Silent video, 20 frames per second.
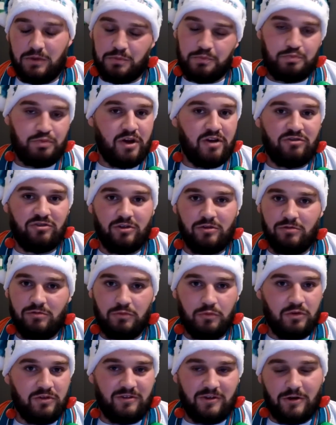pressure
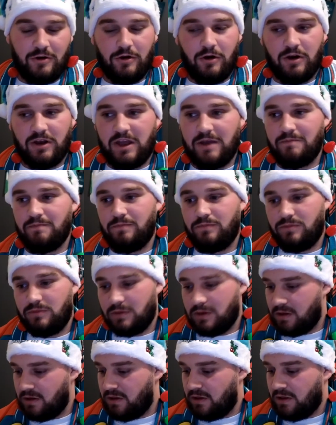was there all game.
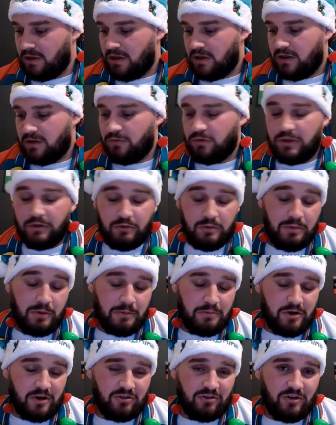Did we
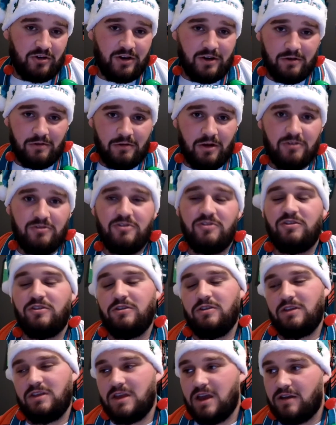put pressure on Aaron Rodgers?
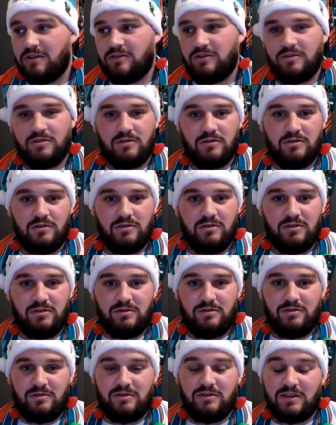Yes.
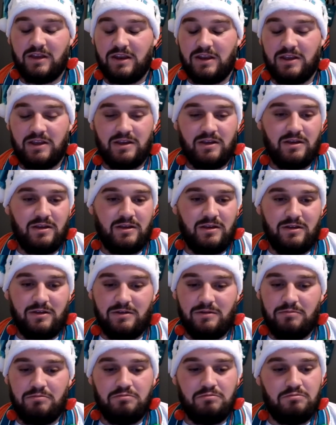Did
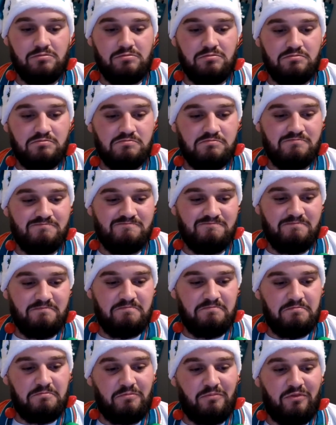he
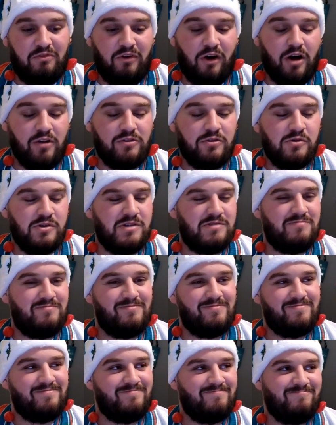fall to it?
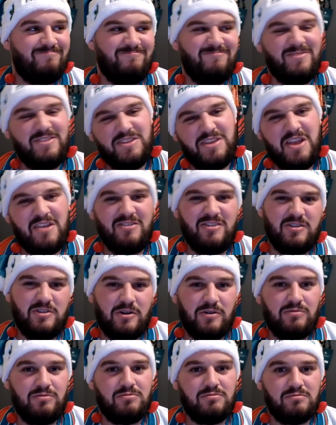Yes and
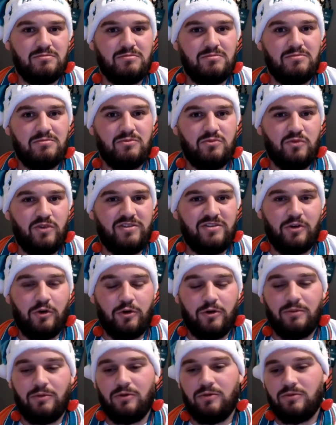no. Wasn't
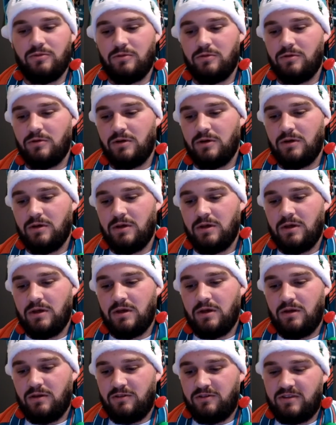horrible.
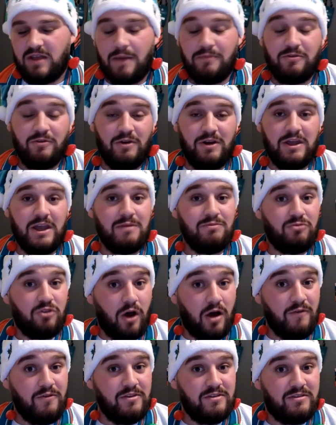Stopped the running game.
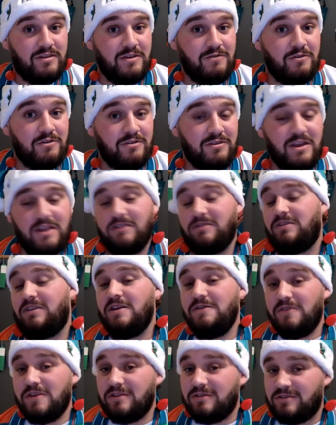Dolphins defense did.
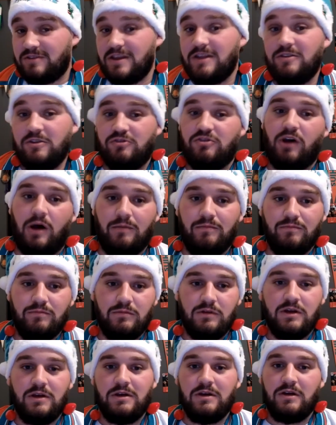Defense did their job.
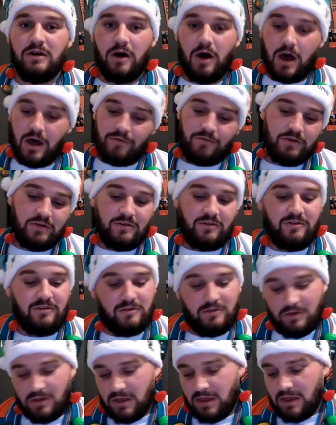Offense,